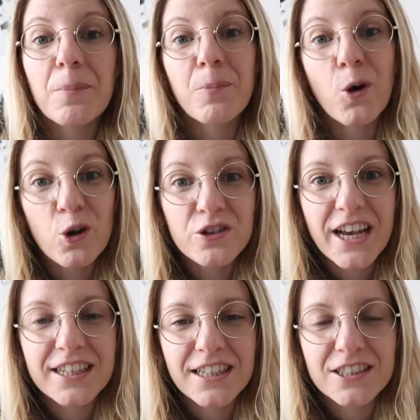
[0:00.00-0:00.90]

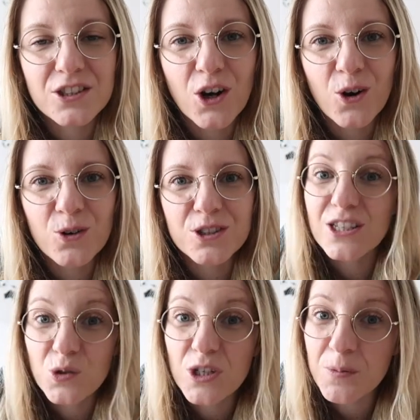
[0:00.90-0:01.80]
bolognese sauce,
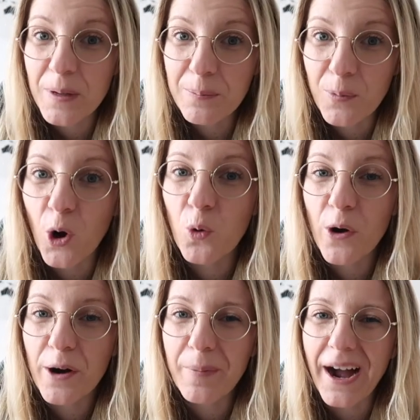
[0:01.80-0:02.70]
Swiss people
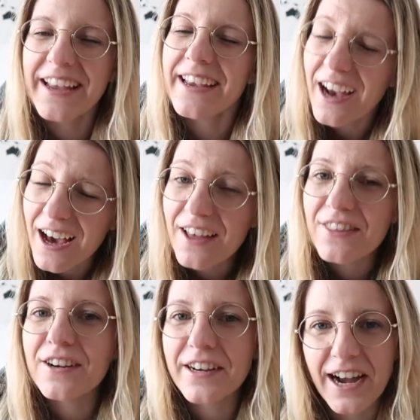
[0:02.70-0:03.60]
were buying
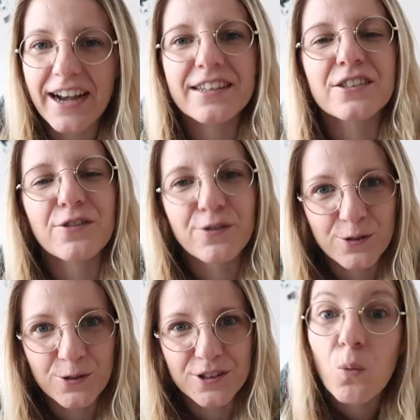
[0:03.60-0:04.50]
other kind of
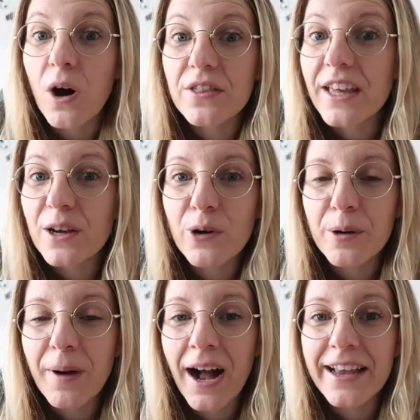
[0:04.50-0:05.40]
food. What they
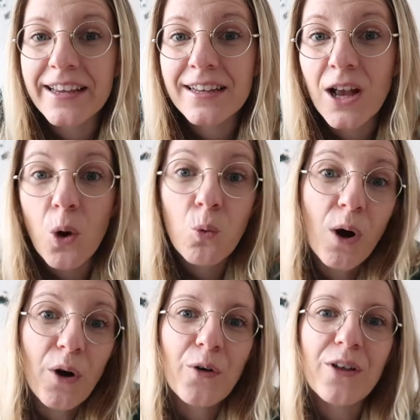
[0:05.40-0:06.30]
were buying?
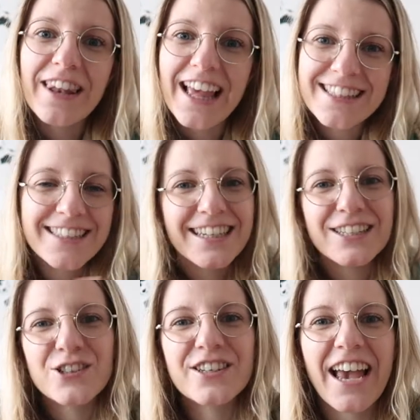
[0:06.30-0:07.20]
Well, let's see
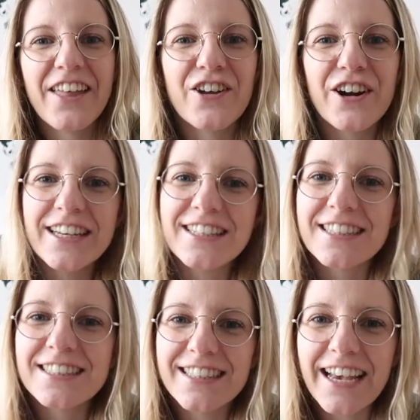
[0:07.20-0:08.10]
it together in
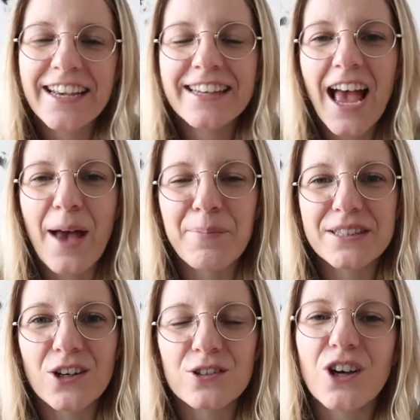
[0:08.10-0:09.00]
the second
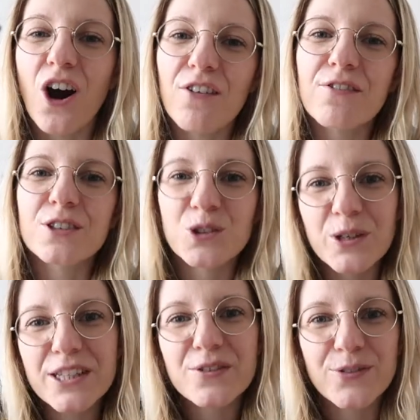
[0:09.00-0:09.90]
episode of
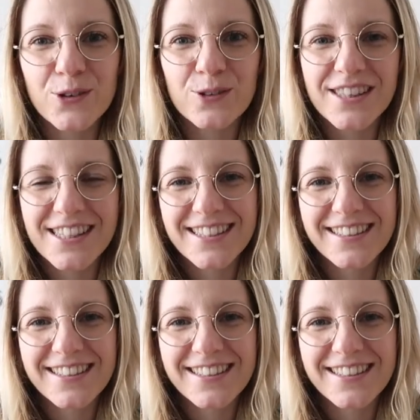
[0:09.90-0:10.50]
Swiss Foods.